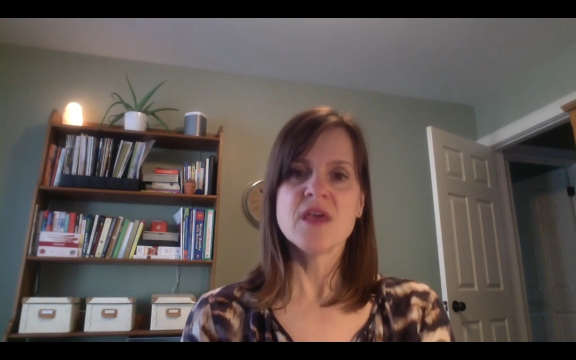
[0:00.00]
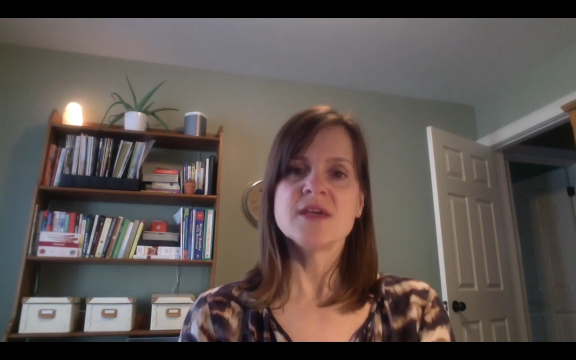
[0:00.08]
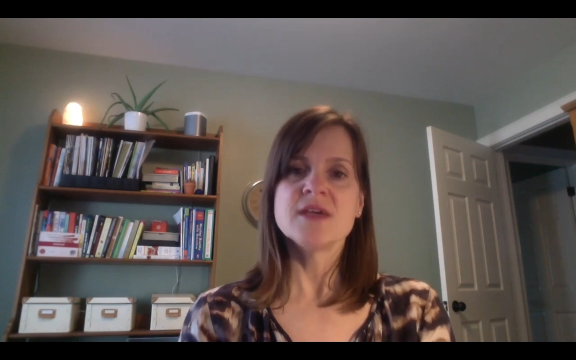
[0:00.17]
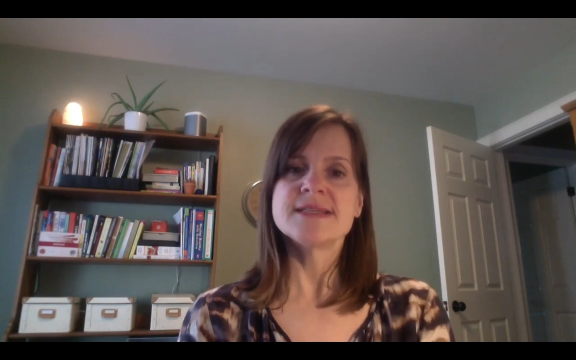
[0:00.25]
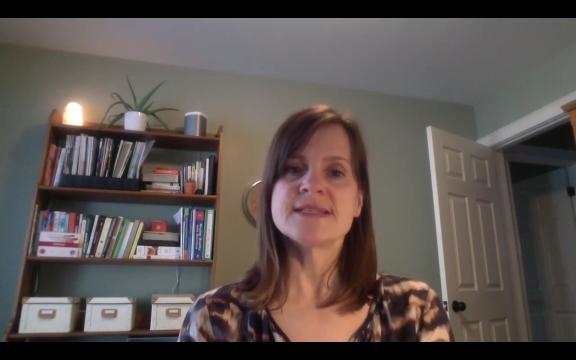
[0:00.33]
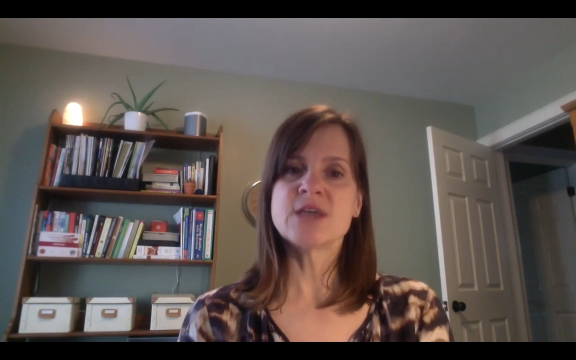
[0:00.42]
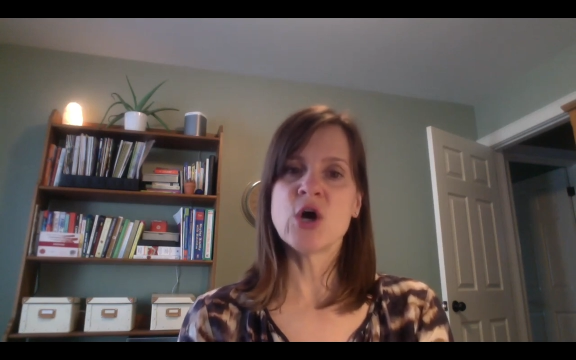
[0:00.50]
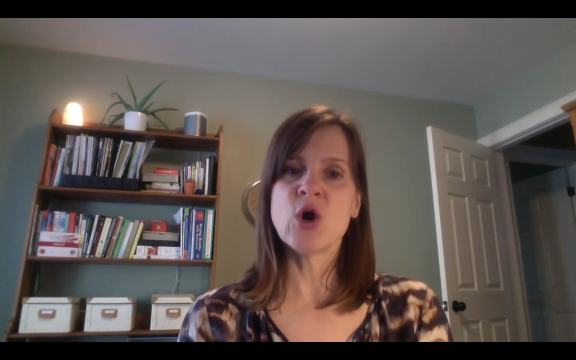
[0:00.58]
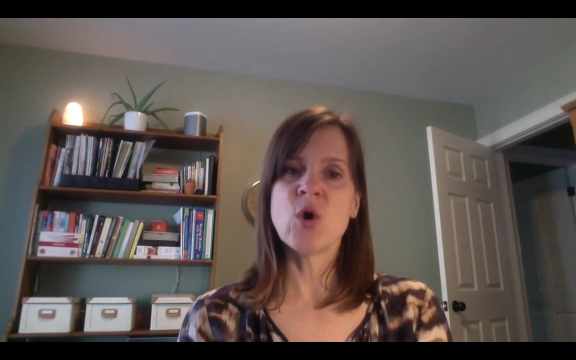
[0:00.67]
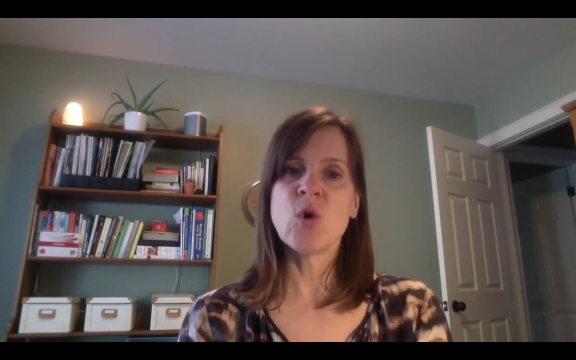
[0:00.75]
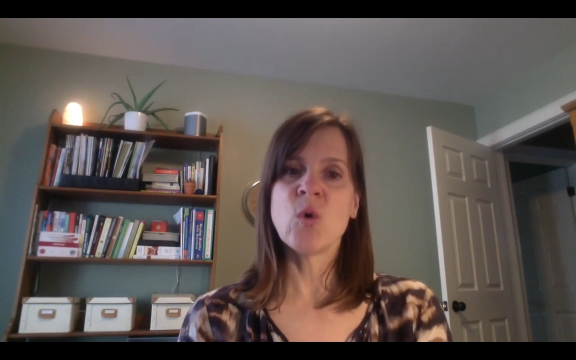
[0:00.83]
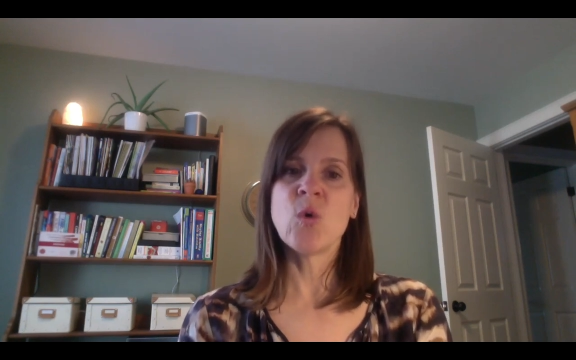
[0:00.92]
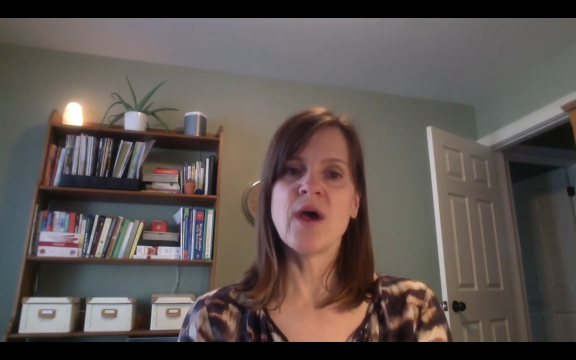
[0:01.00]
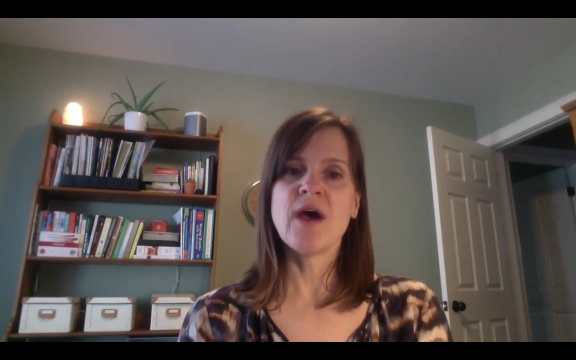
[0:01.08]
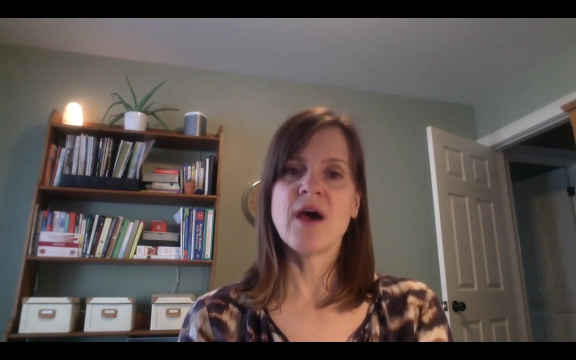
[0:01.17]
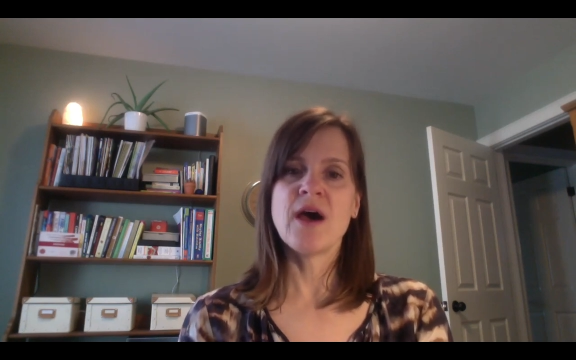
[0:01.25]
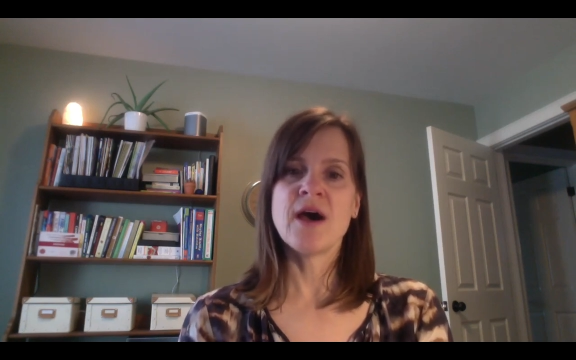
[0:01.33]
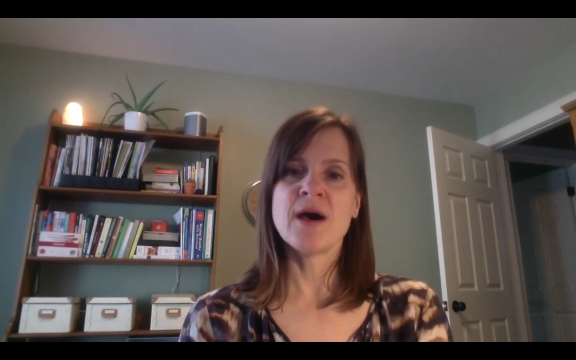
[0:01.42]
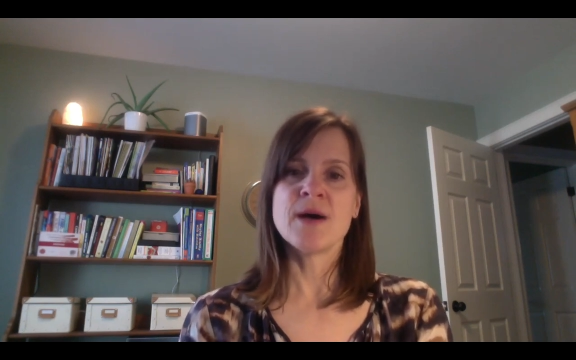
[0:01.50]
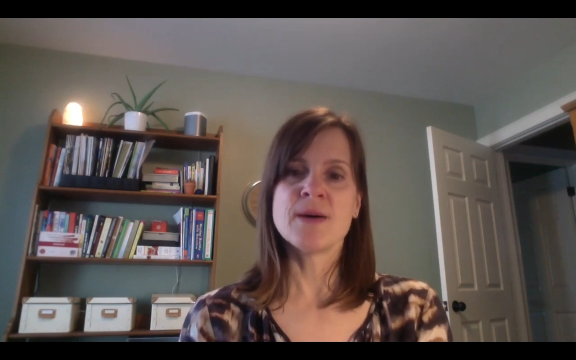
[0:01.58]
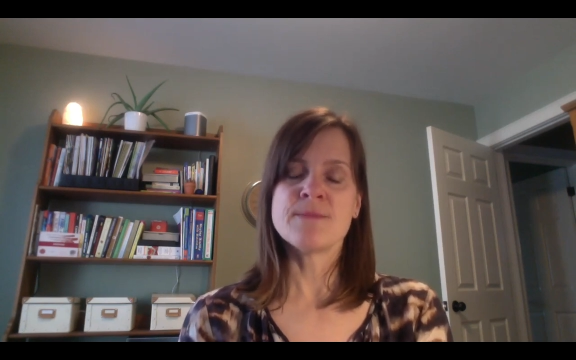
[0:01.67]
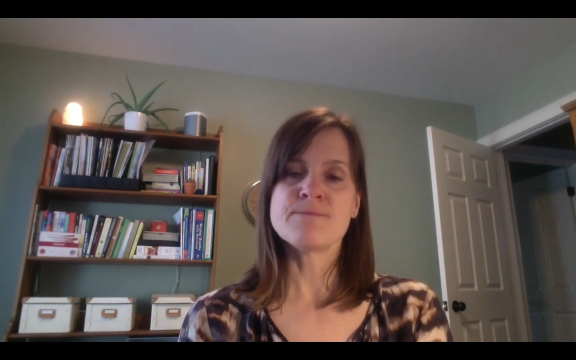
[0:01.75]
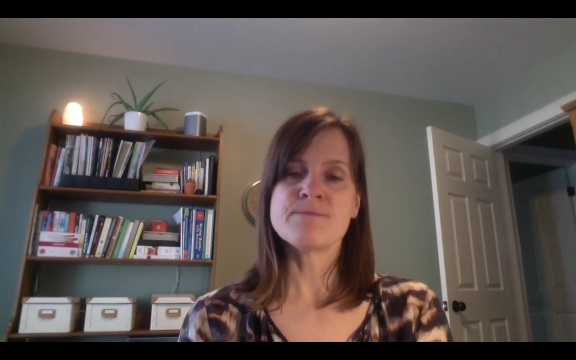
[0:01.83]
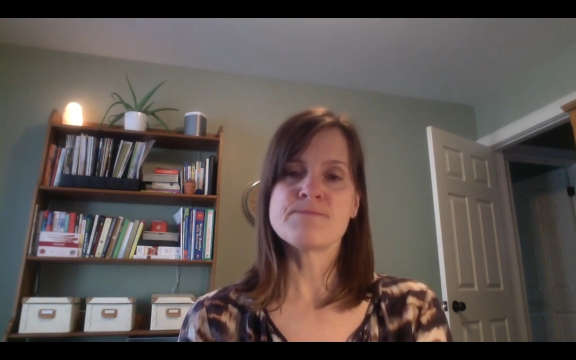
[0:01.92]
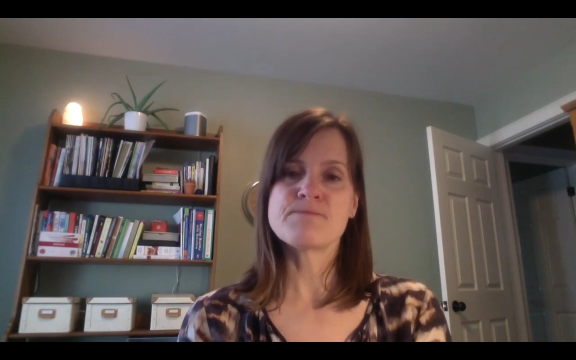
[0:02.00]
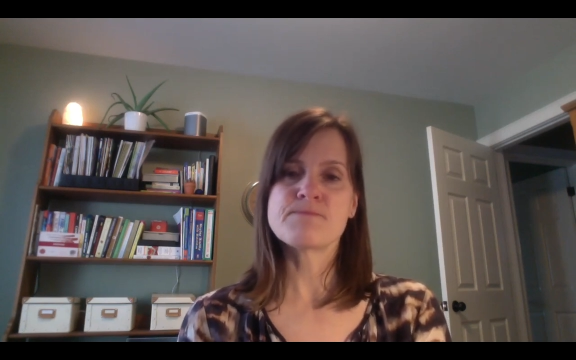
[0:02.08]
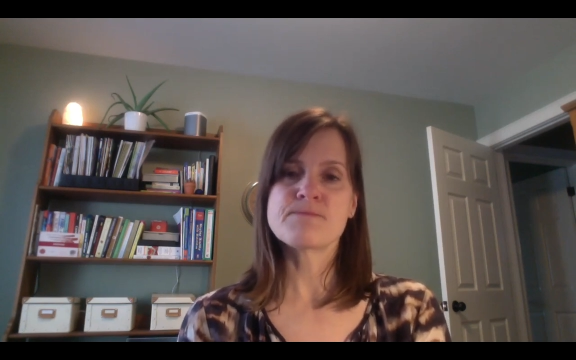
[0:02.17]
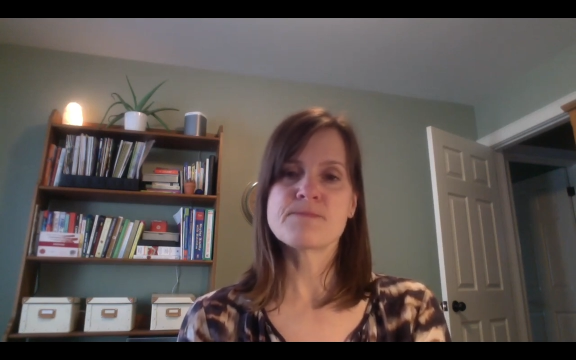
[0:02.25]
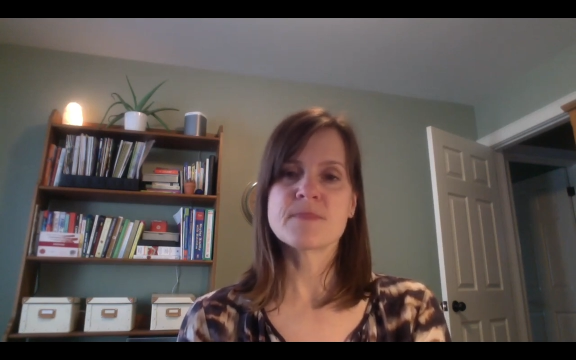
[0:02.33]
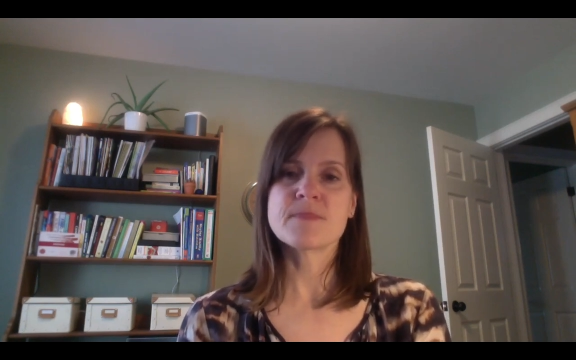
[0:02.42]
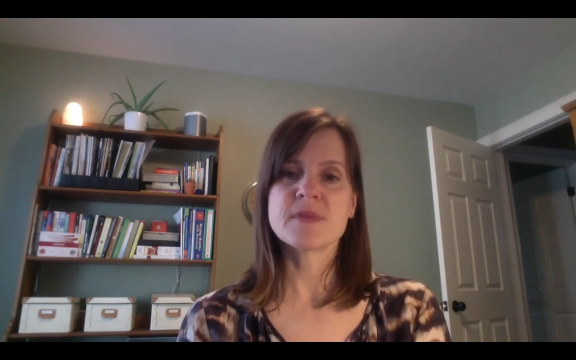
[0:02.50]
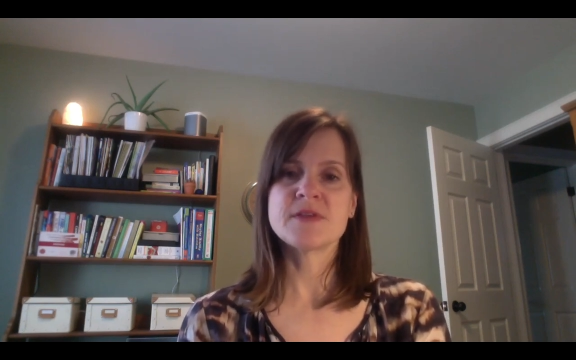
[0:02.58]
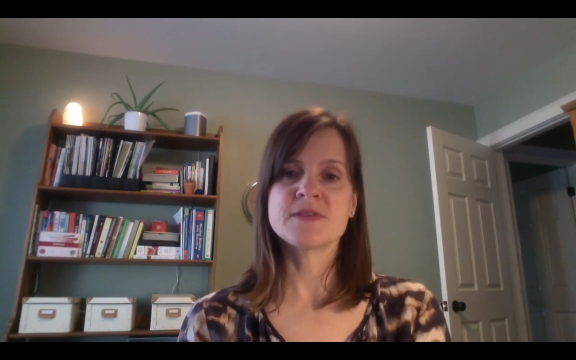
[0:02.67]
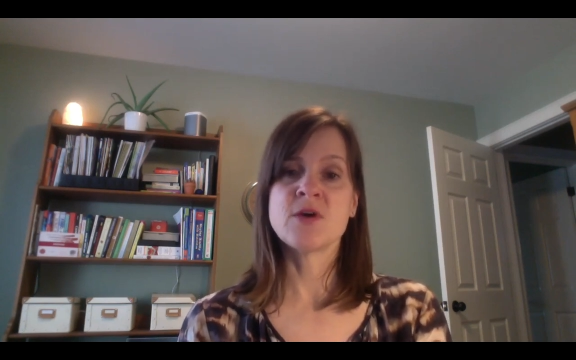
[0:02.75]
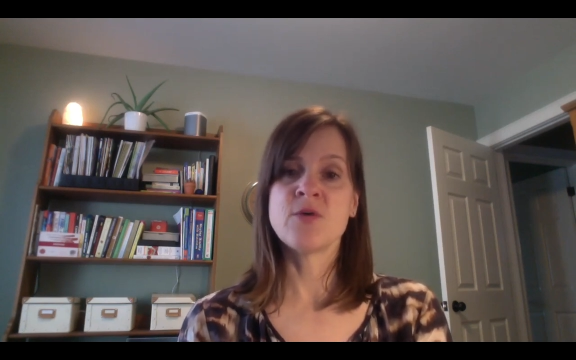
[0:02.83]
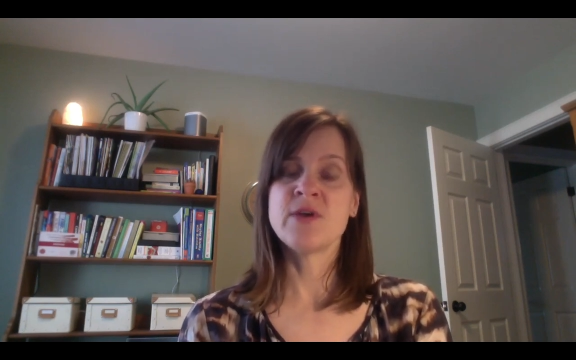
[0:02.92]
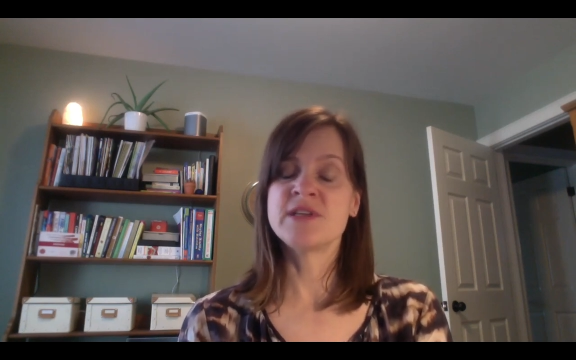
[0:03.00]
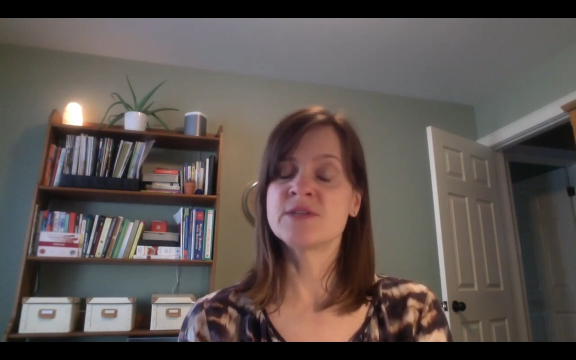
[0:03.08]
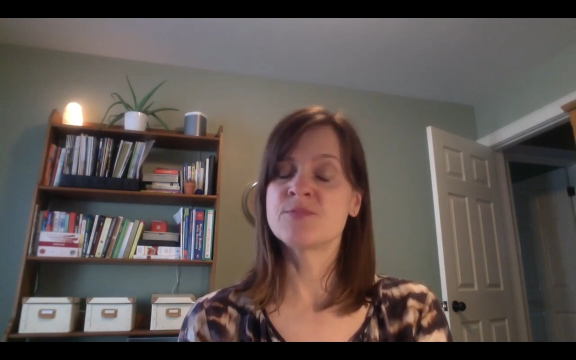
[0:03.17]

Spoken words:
So it